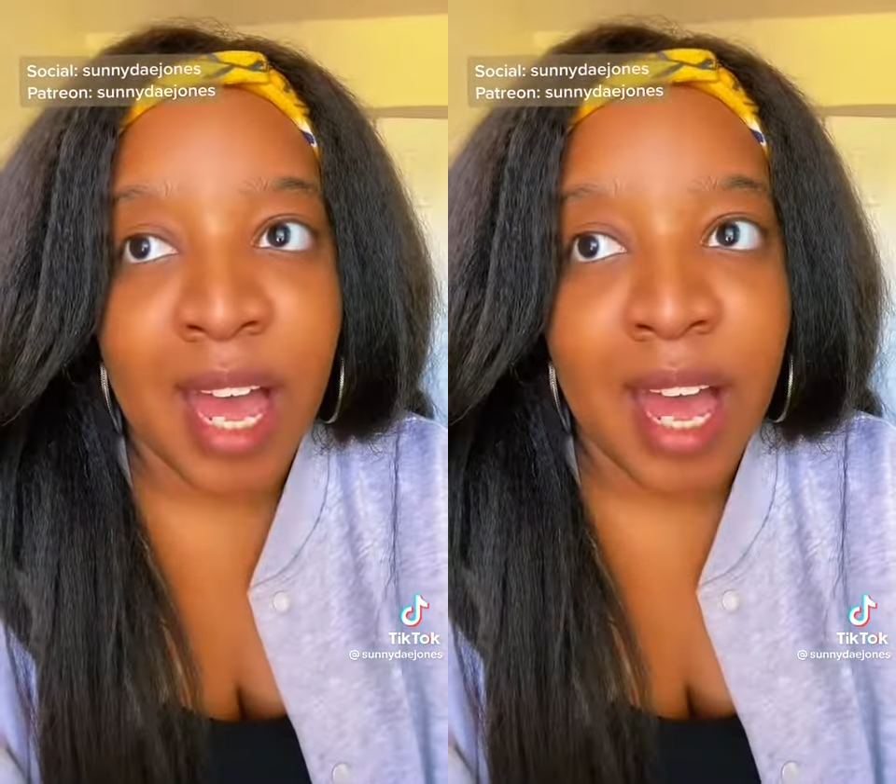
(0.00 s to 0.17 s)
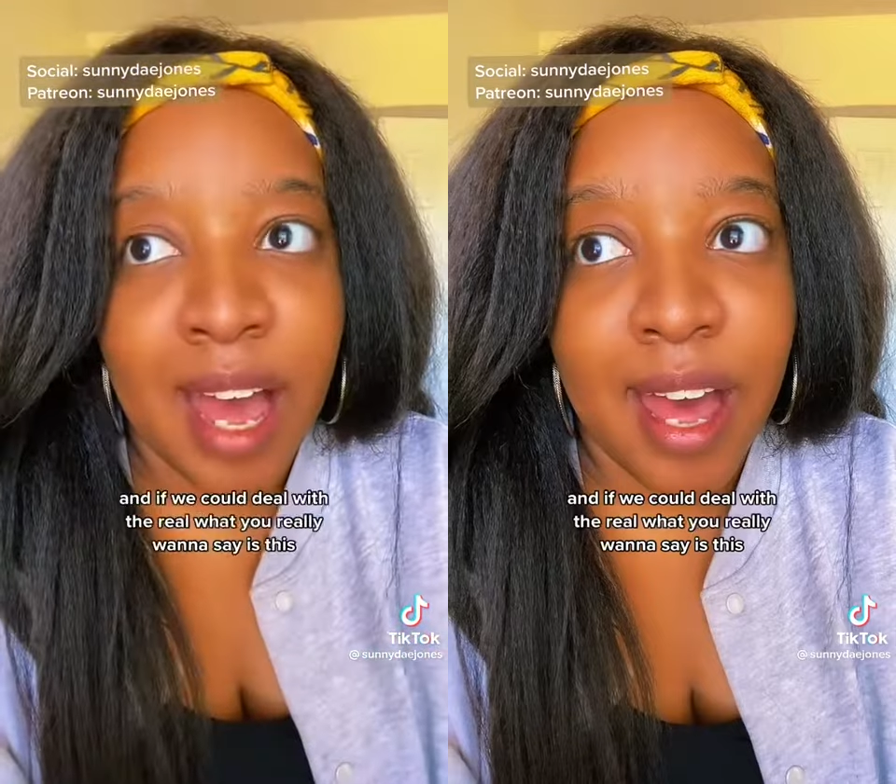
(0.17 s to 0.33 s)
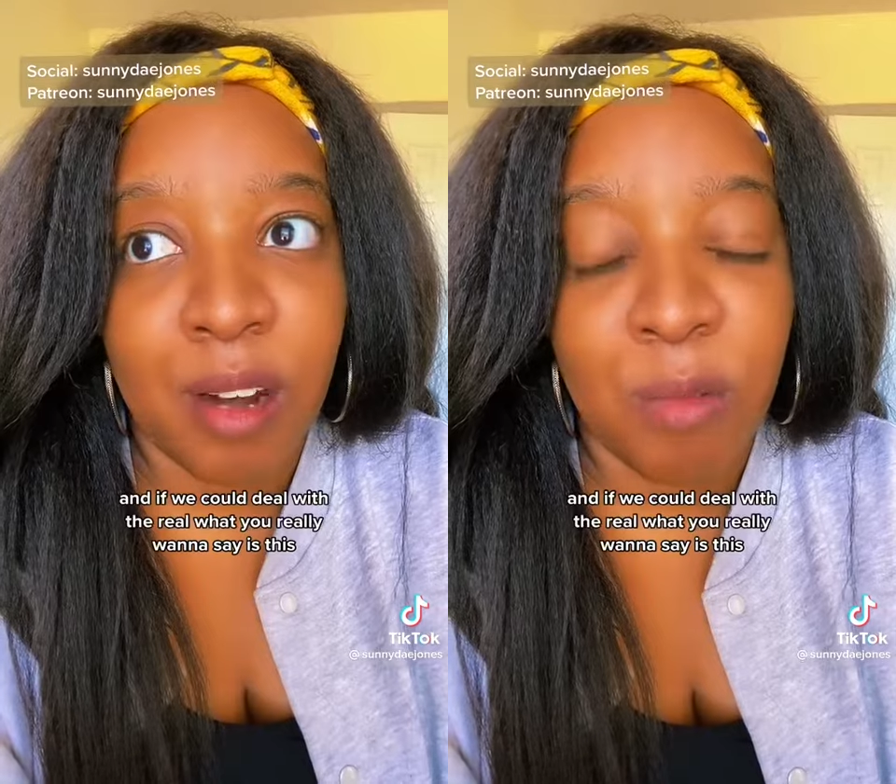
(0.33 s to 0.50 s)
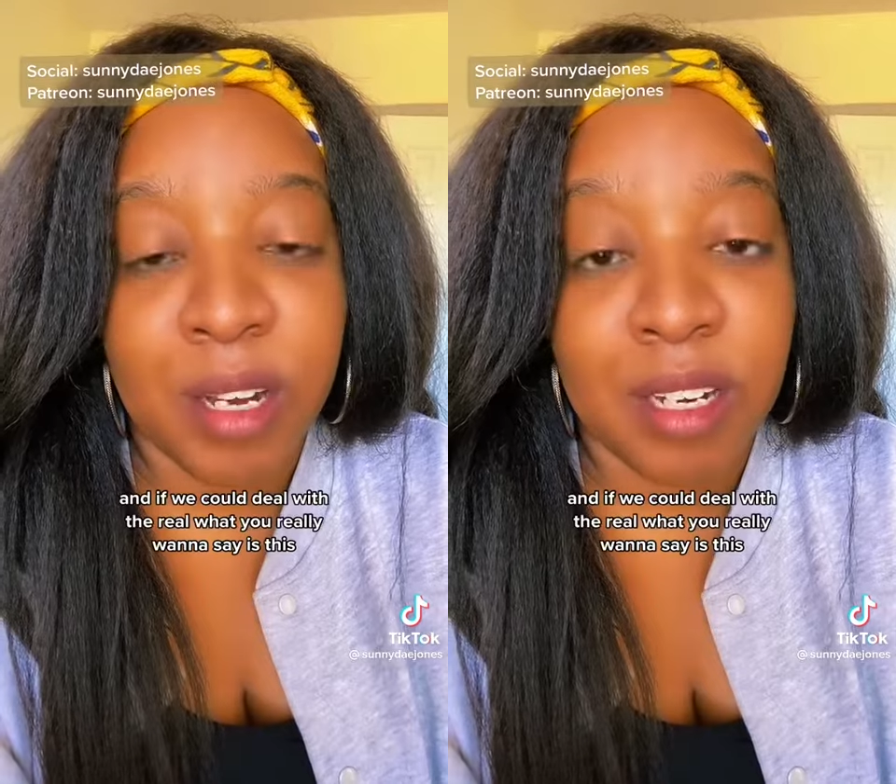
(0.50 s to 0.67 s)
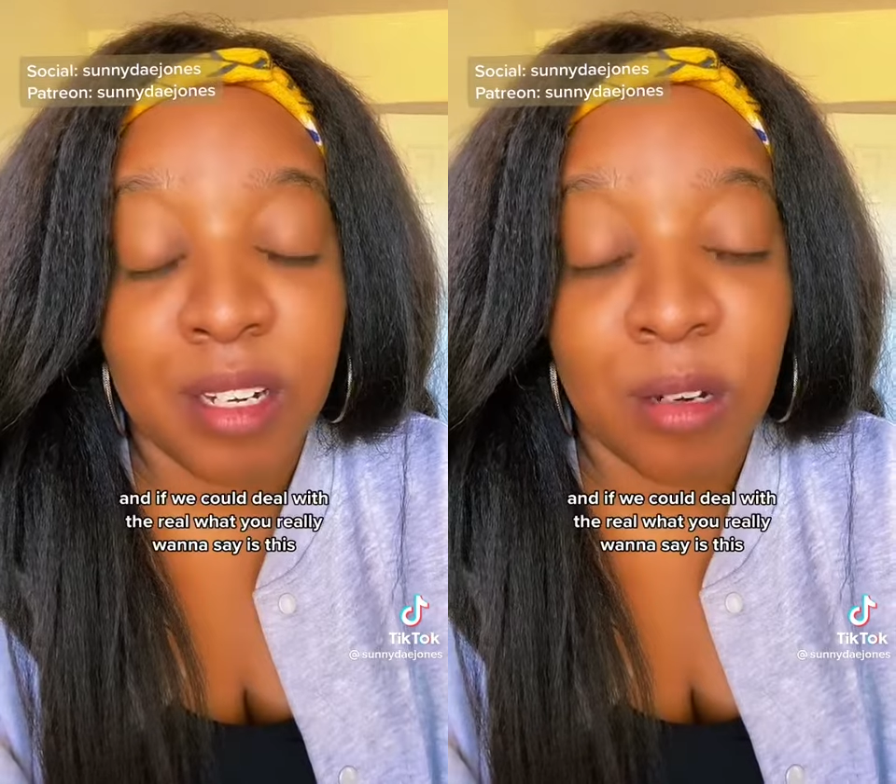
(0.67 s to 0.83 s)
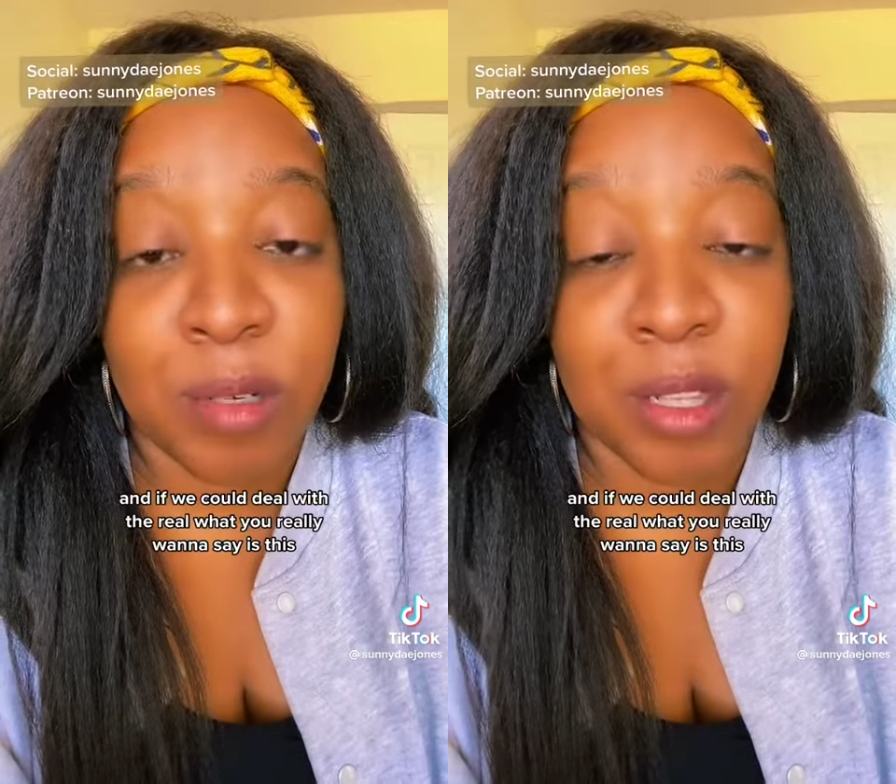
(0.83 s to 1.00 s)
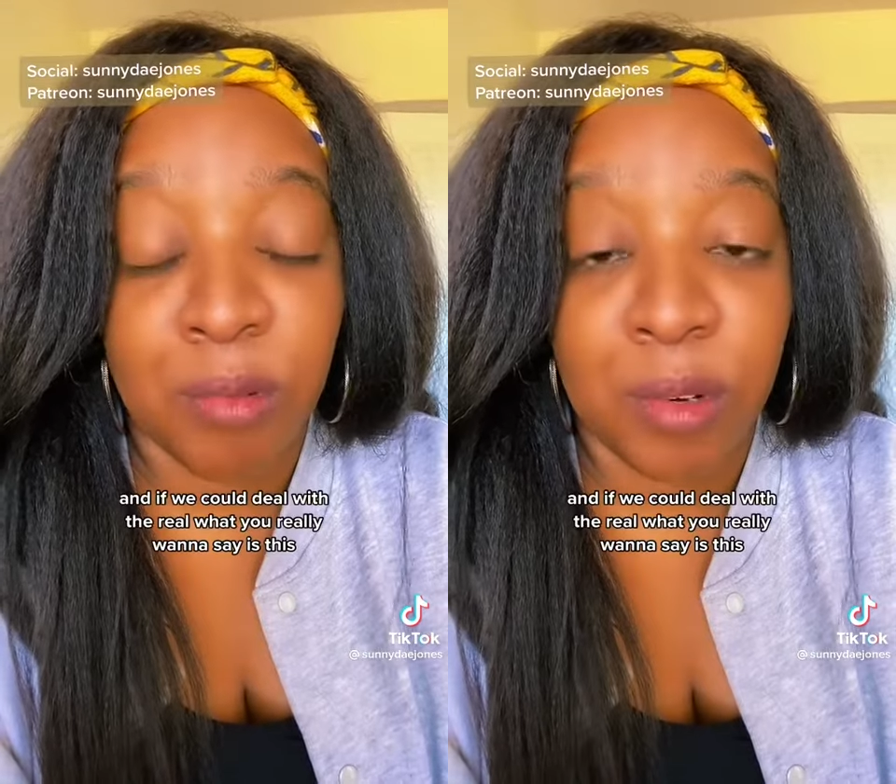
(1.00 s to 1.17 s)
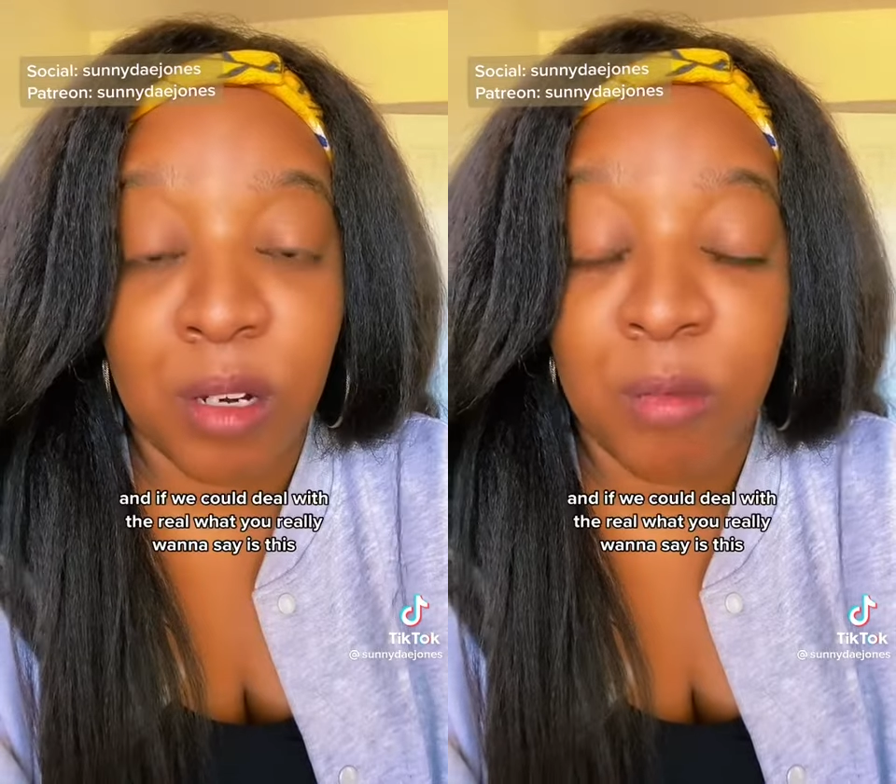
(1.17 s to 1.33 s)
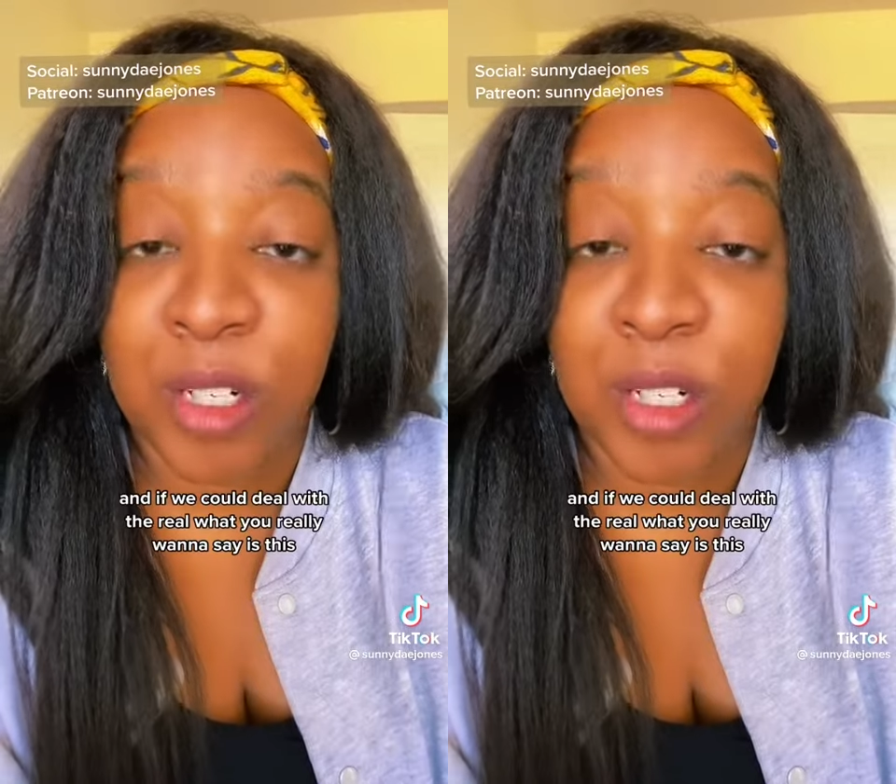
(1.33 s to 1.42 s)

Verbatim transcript: And if we could deal with the real, what